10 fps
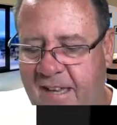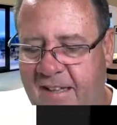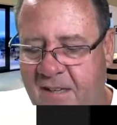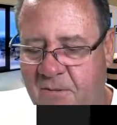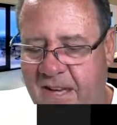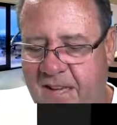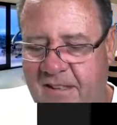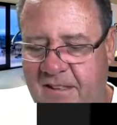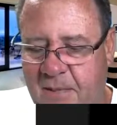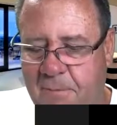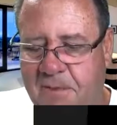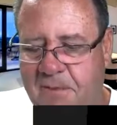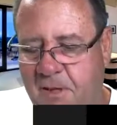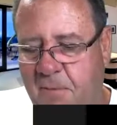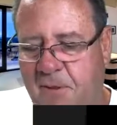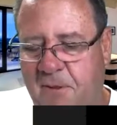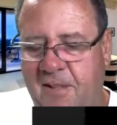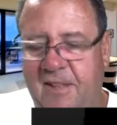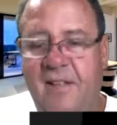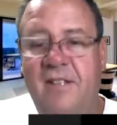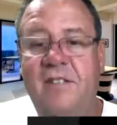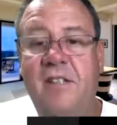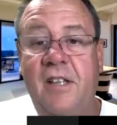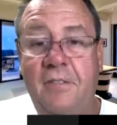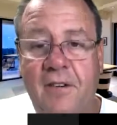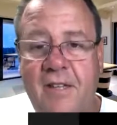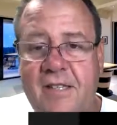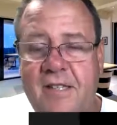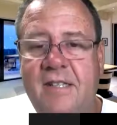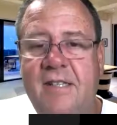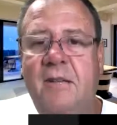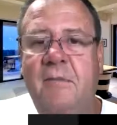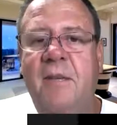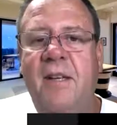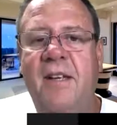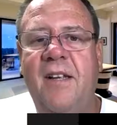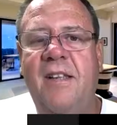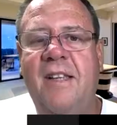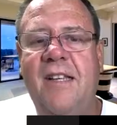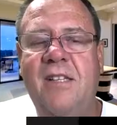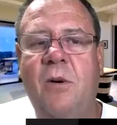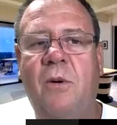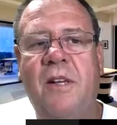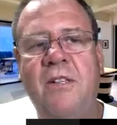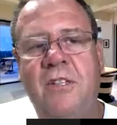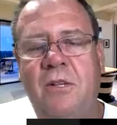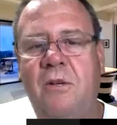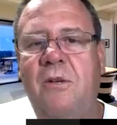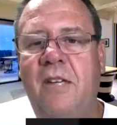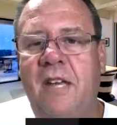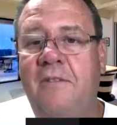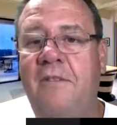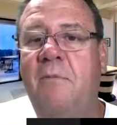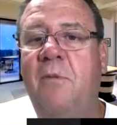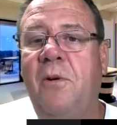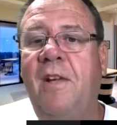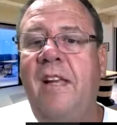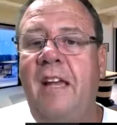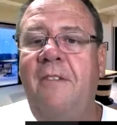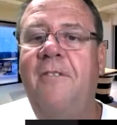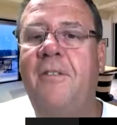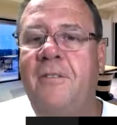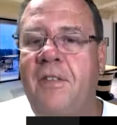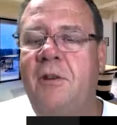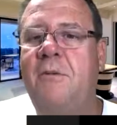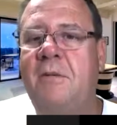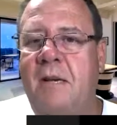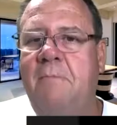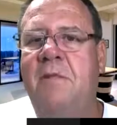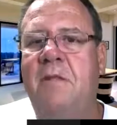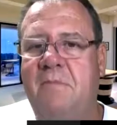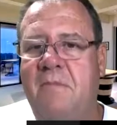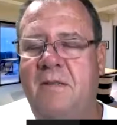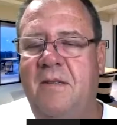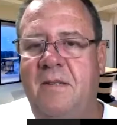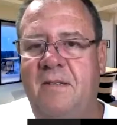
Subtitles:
And then we had the liposomal delivery system that's going to give them relief of those symptoms.